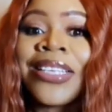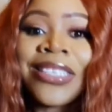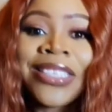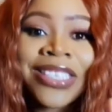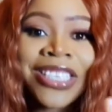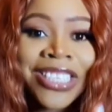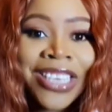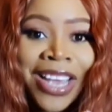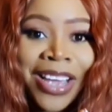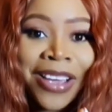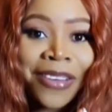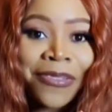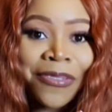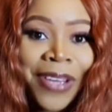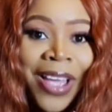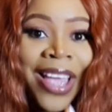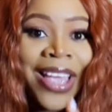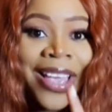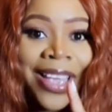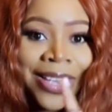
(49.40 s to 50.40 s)
The shaft
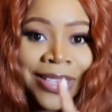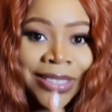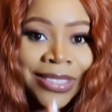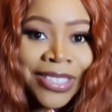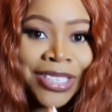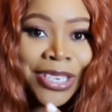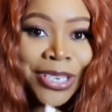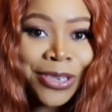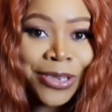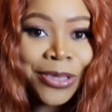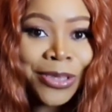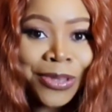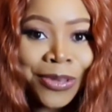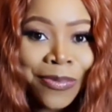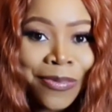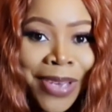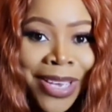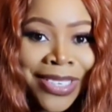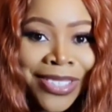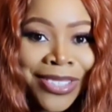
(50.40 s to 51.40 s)
I can still use to
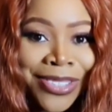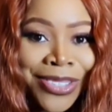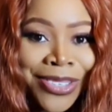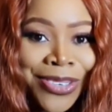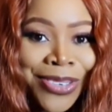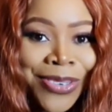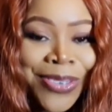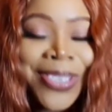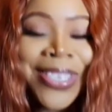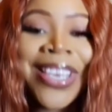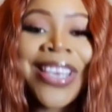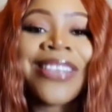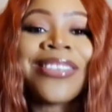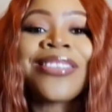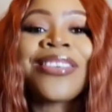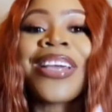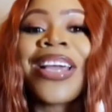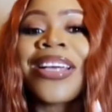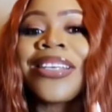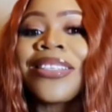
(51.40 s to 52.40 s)
make stew.
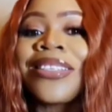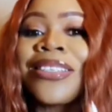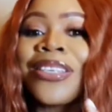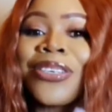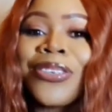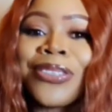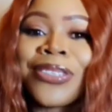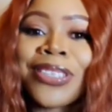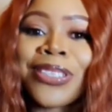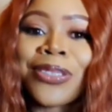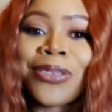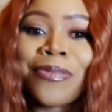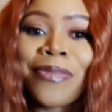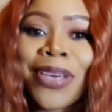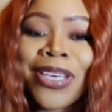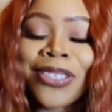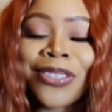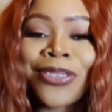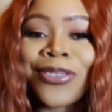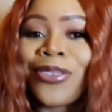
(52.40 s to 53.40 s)
Yes, you can still use it to
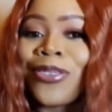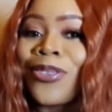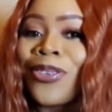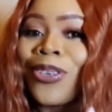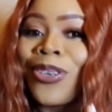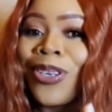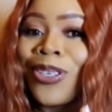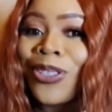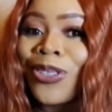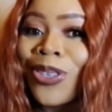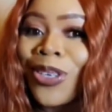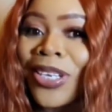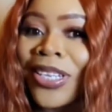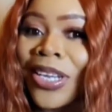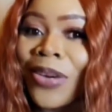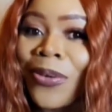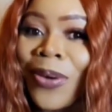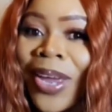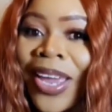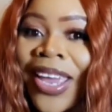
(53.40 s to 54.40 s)
make stew, so don't throw
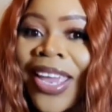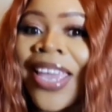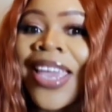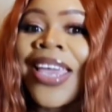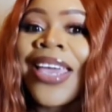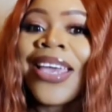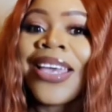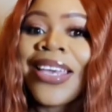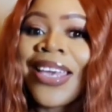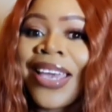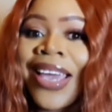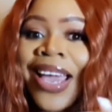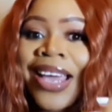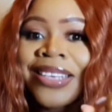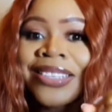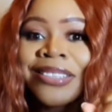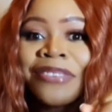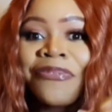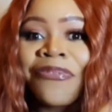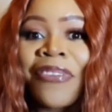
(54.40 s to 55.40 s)
it away. It
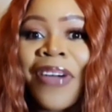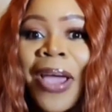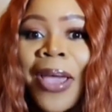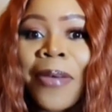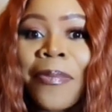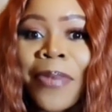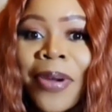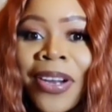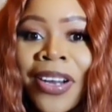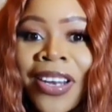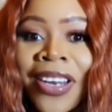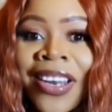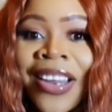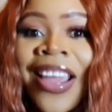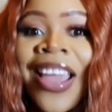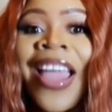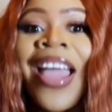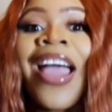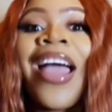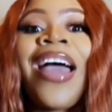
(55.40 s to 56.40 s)
has fiber
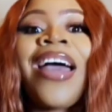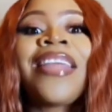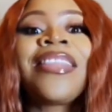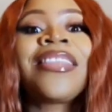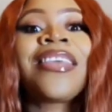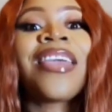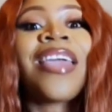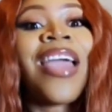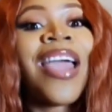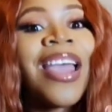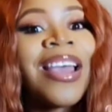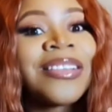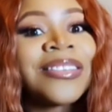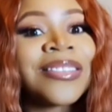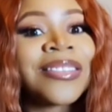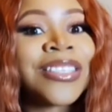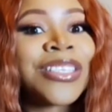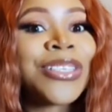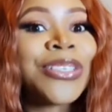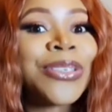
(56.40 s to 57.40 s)
and it has
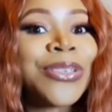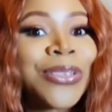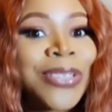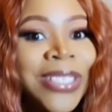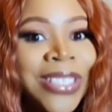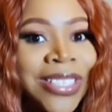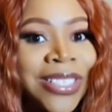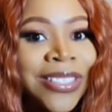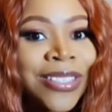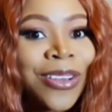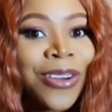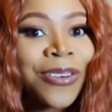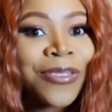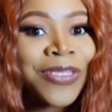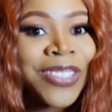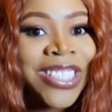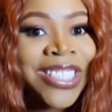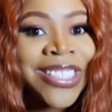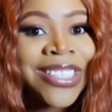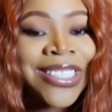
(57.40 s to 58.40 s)
the goodies
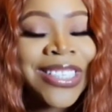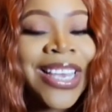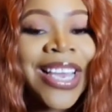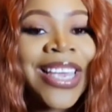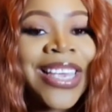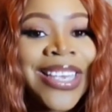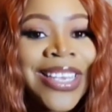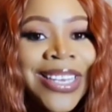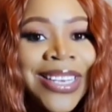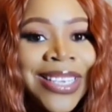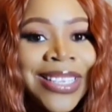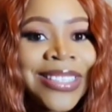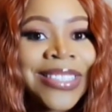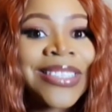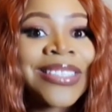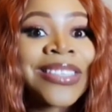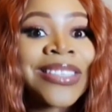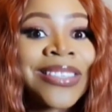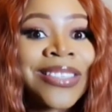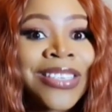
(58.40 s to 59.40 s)
of ginger in it
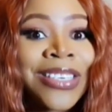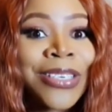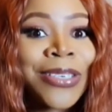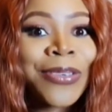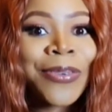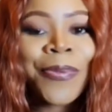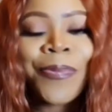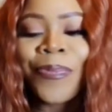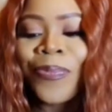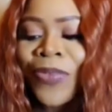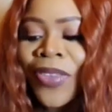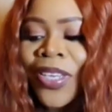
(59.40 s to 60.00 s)
still.